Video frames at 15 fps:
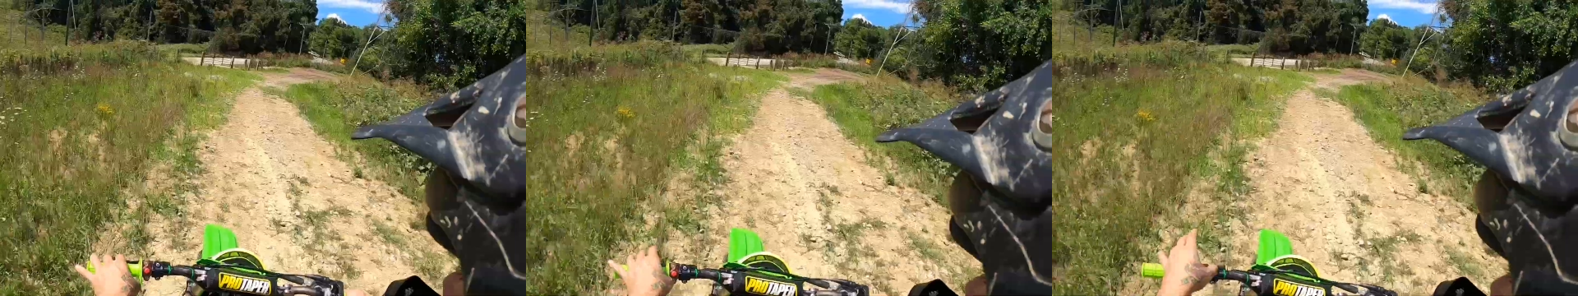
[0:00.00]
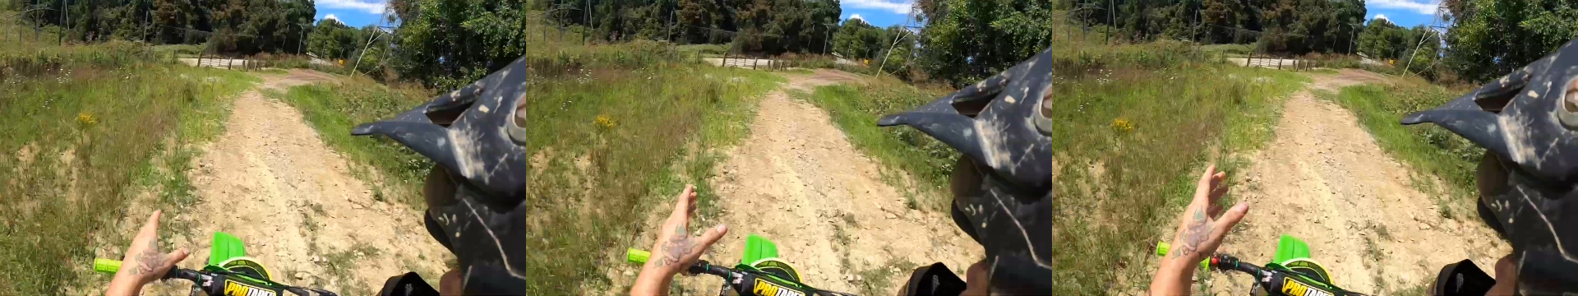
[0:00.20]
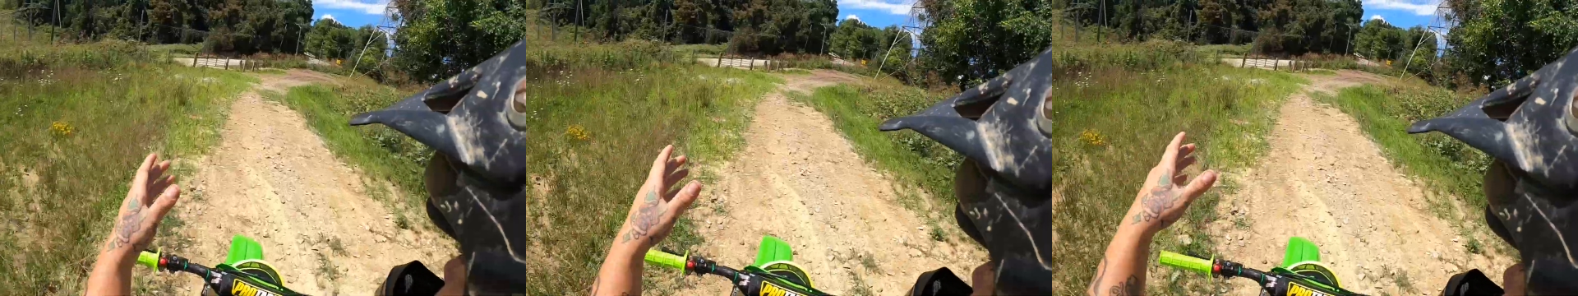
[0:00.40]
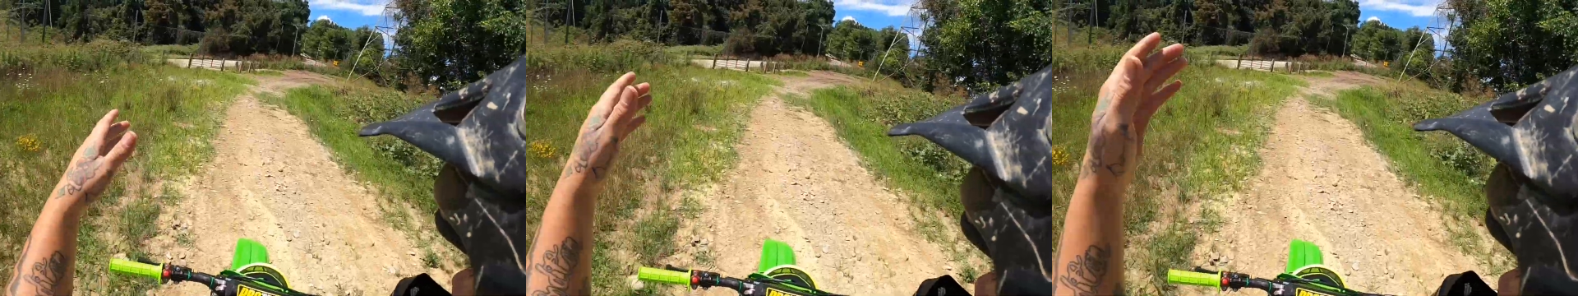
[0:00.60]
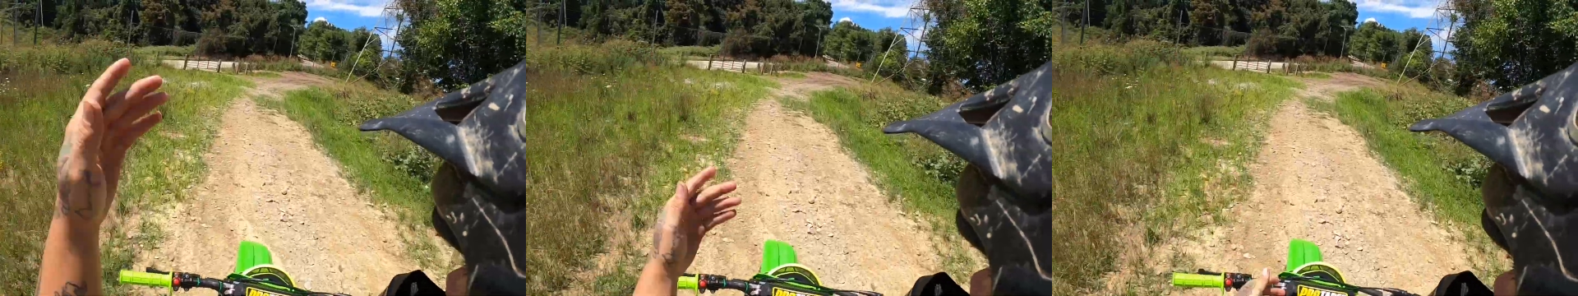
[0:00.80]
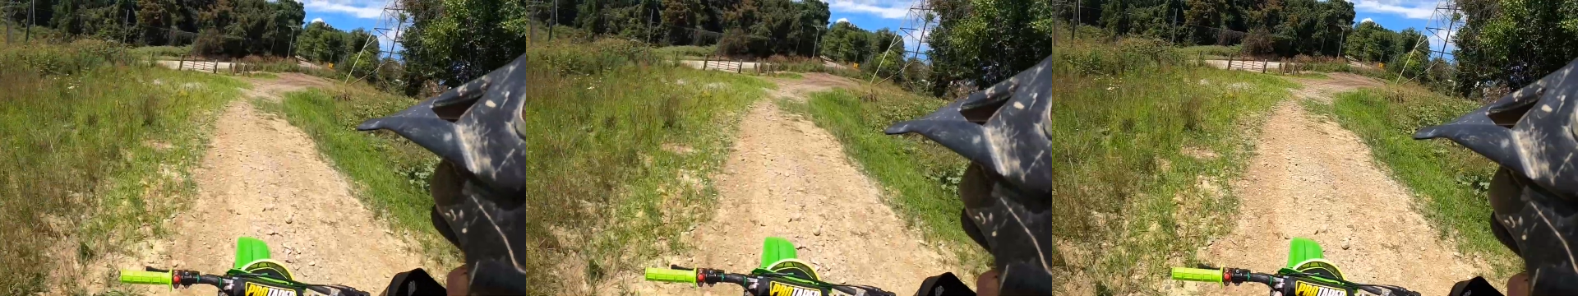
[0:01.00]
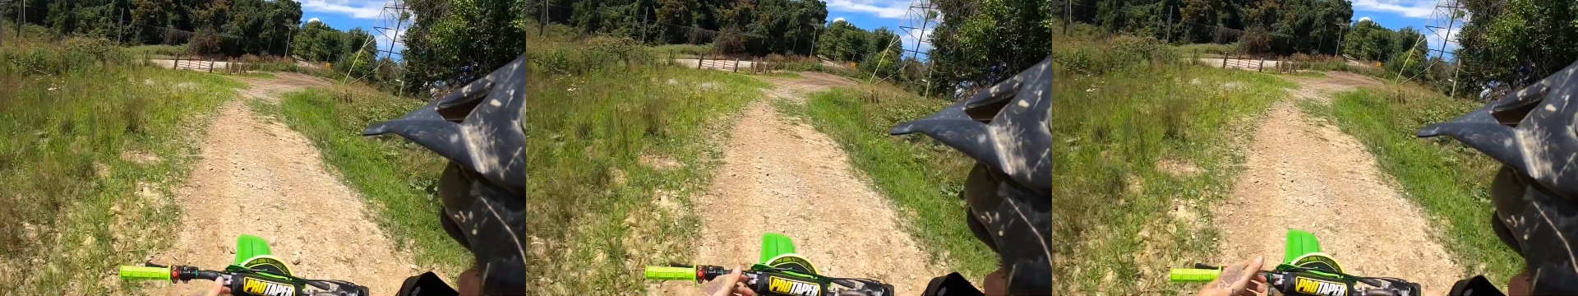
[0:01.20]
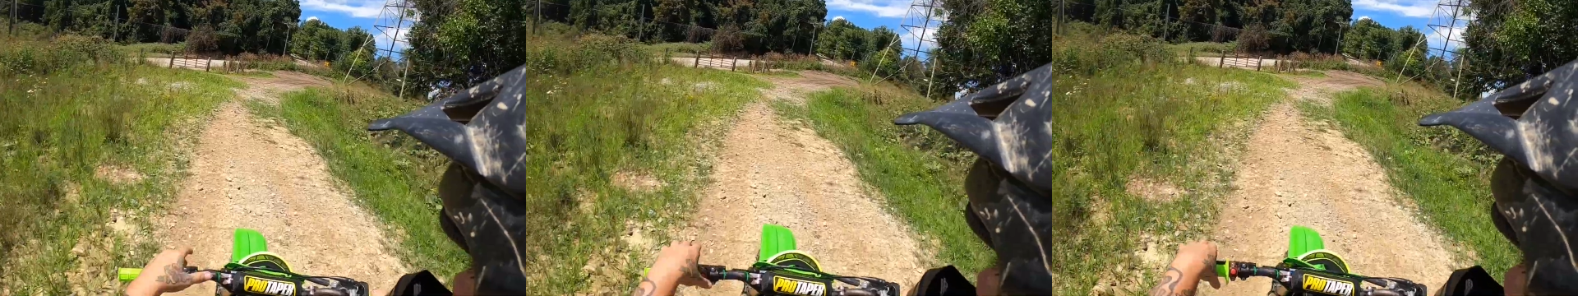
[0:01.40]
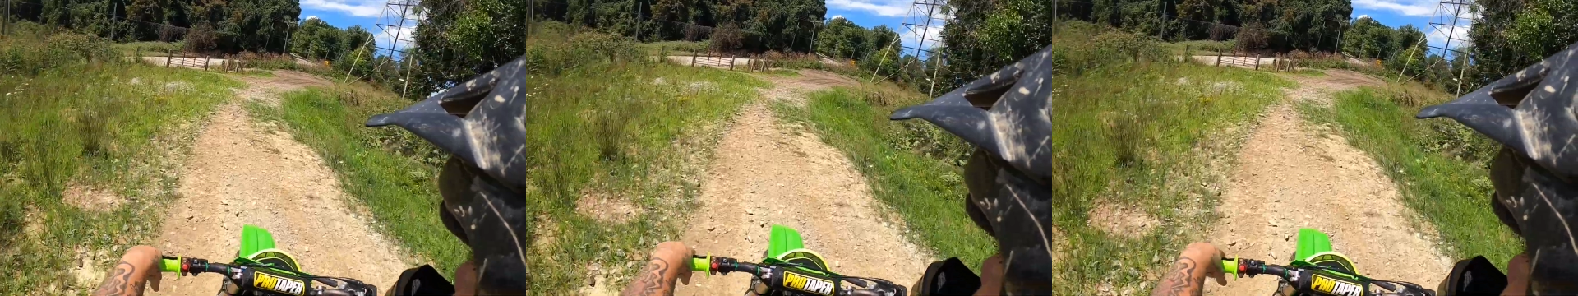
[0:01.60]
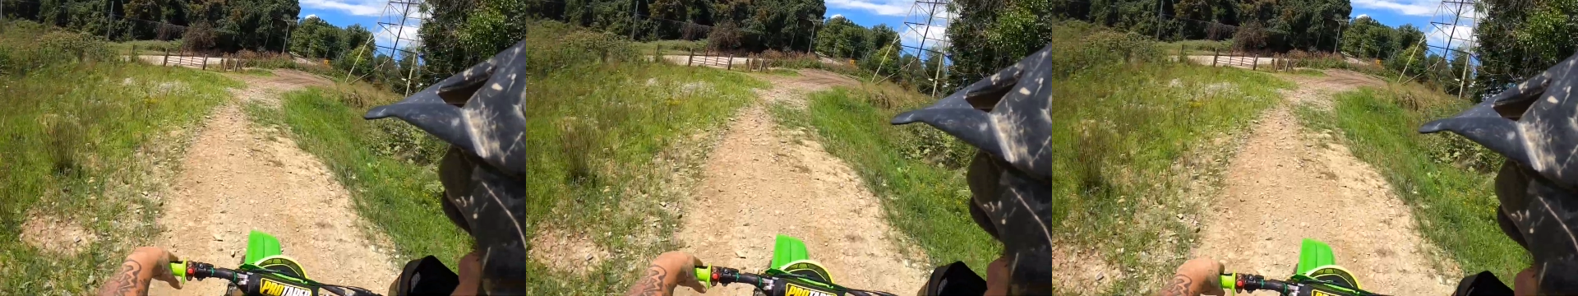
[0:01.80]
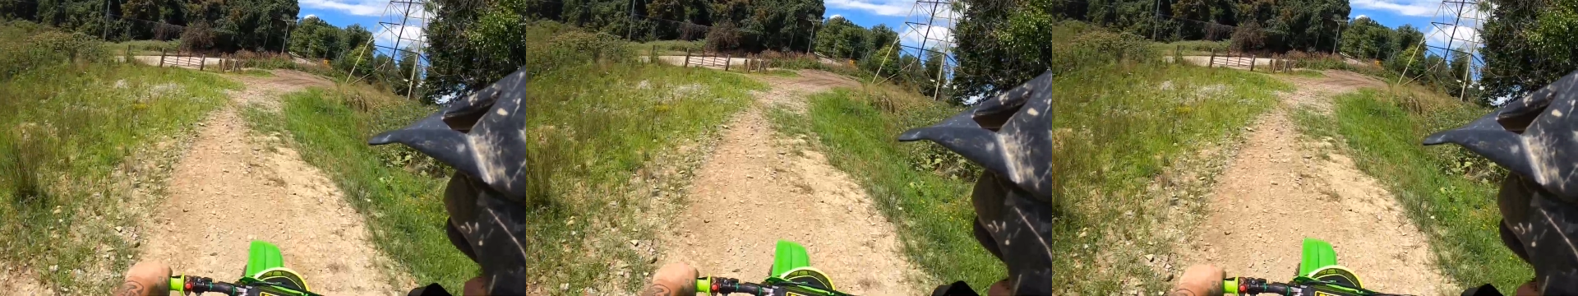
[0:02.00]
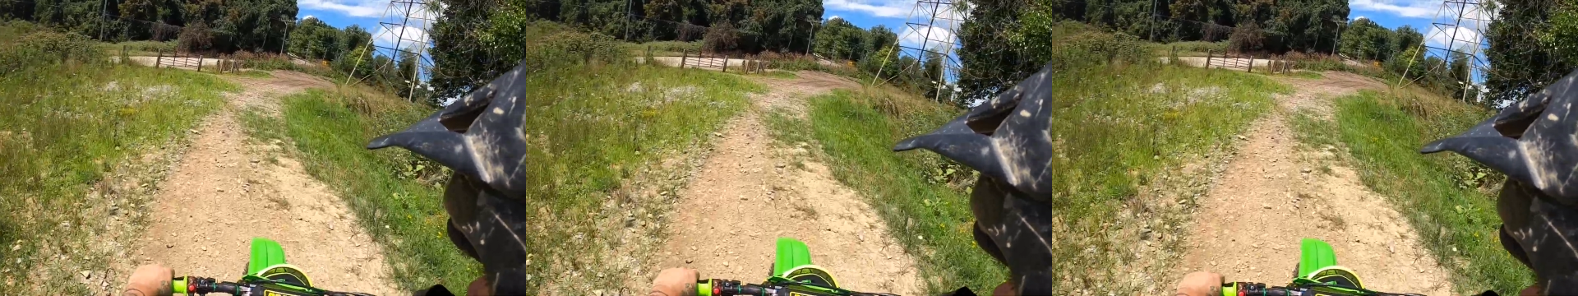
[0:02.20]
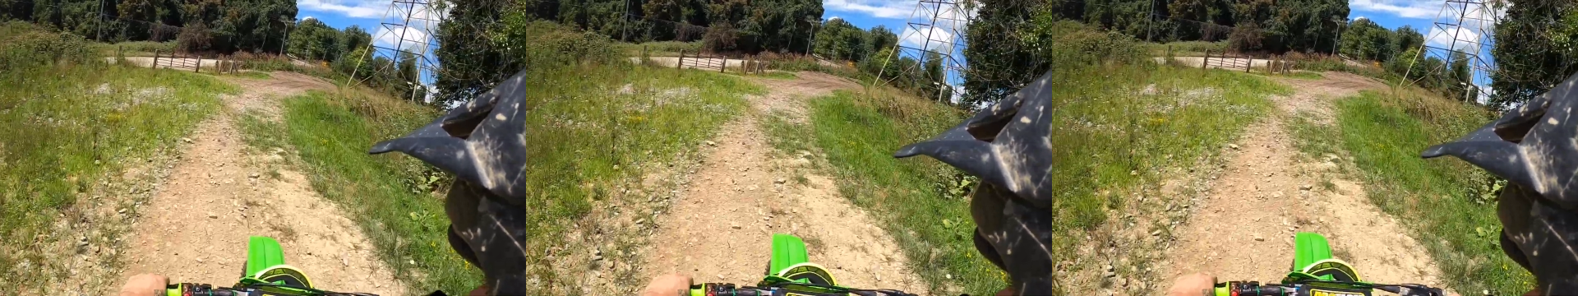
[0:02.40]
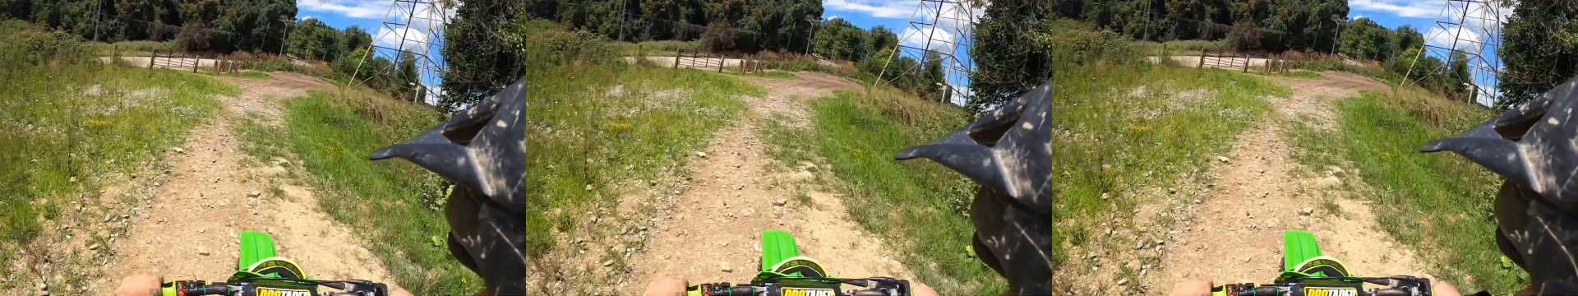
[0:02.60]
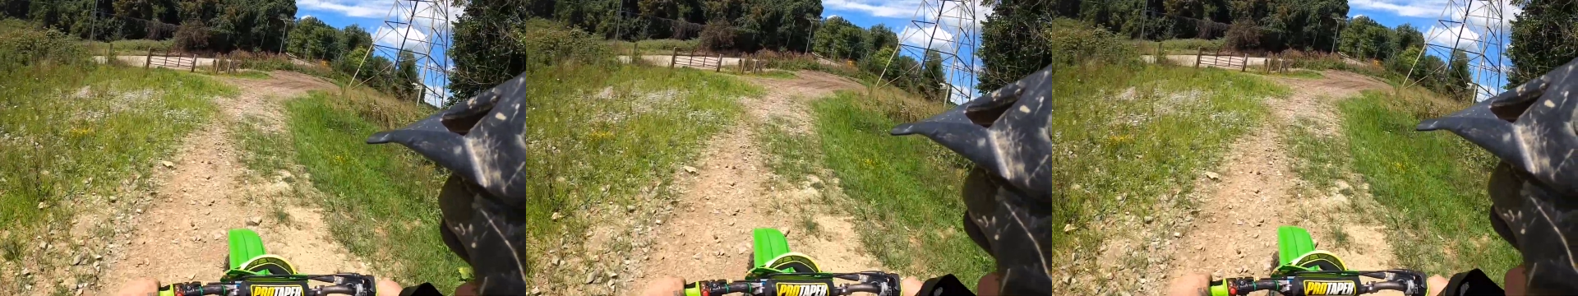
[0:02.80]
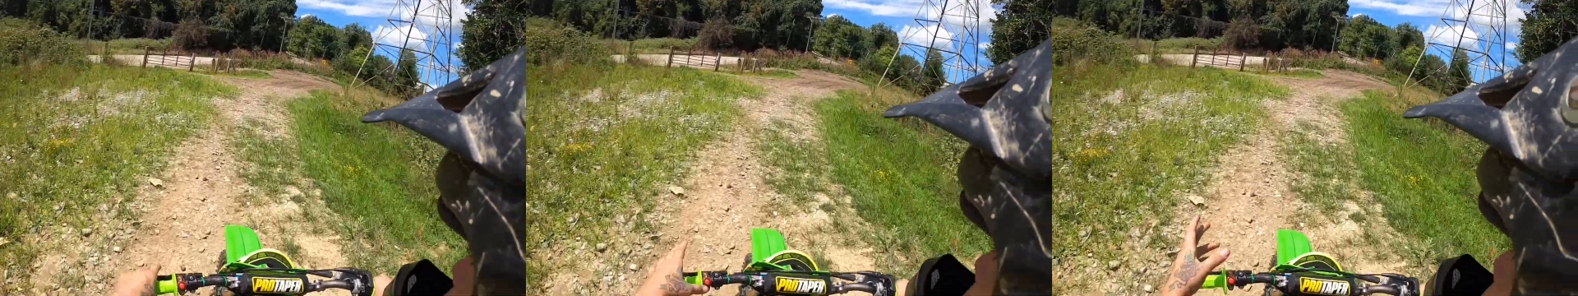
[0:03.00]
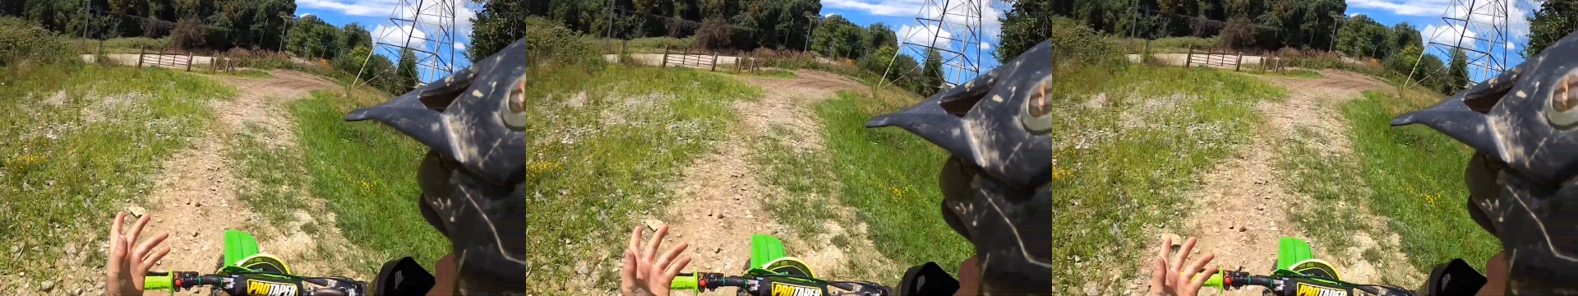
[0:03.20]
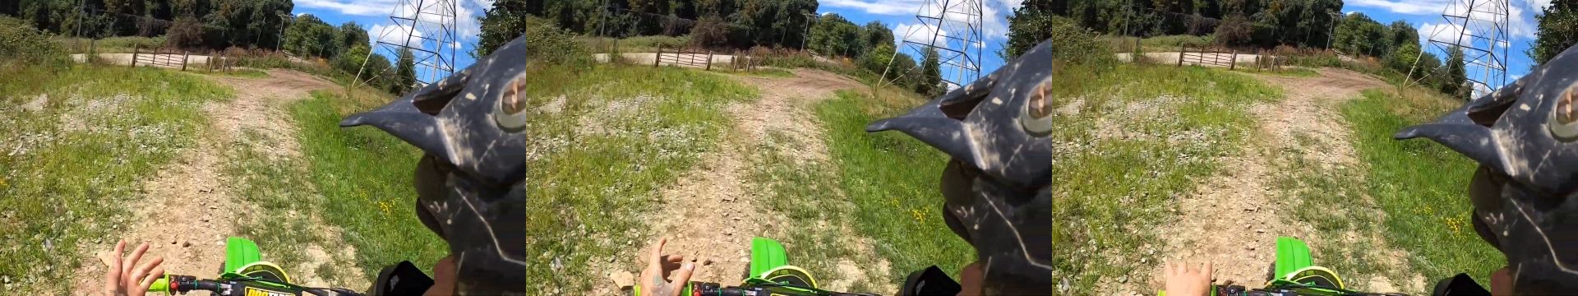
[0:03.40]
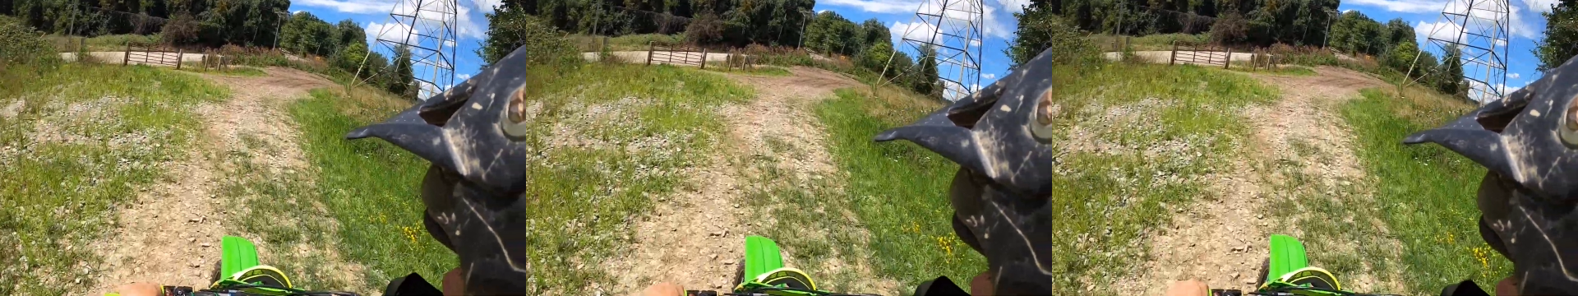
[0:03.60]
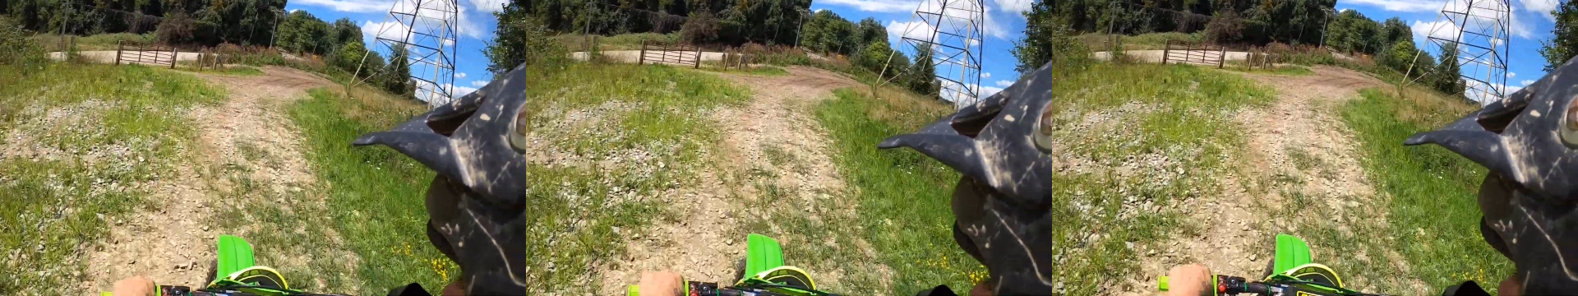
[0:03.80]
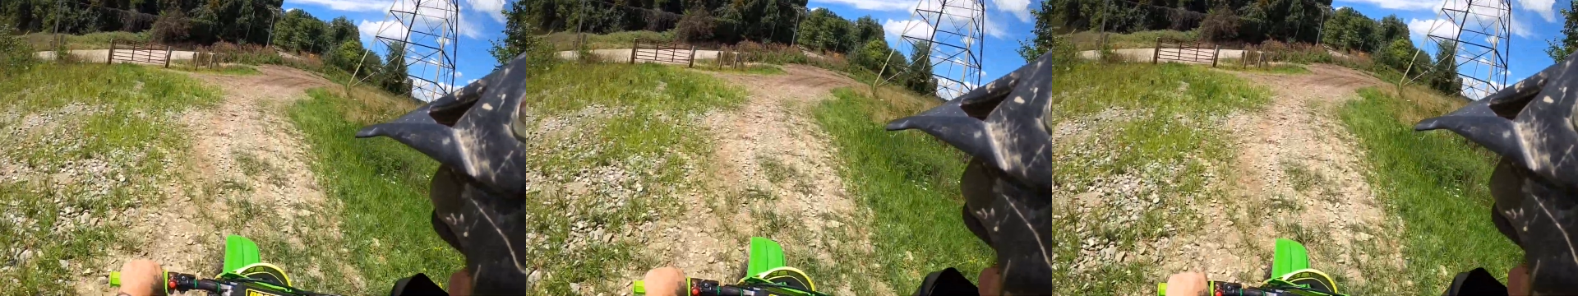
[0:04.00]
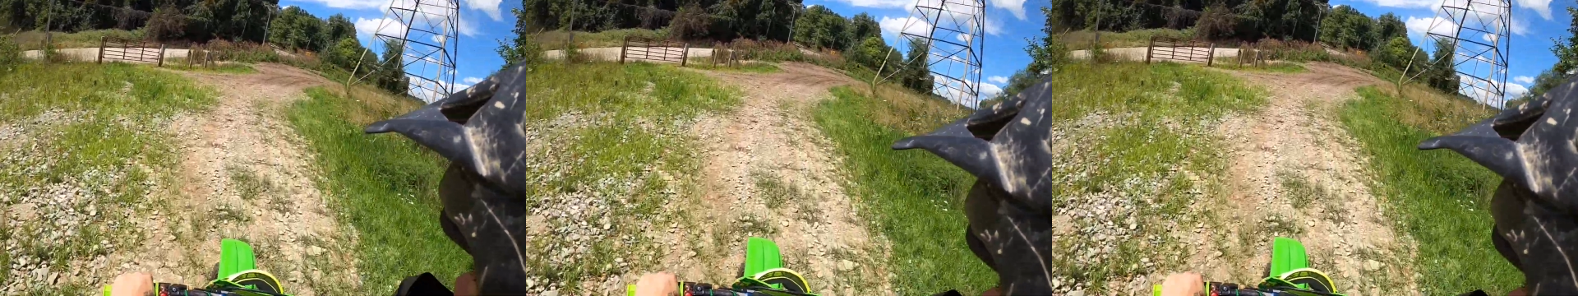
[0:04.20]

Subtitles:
(no speaker visible)